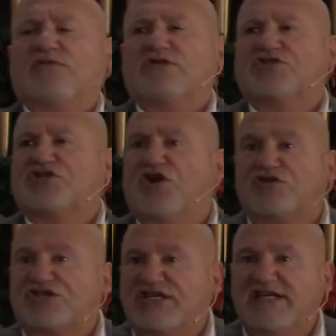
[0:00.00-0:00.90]
the
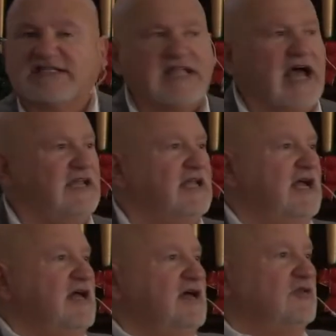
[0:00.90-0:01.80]
church needs
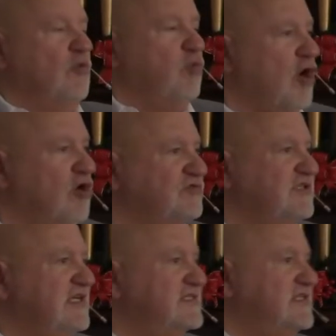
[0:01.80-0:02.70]
that, the world needs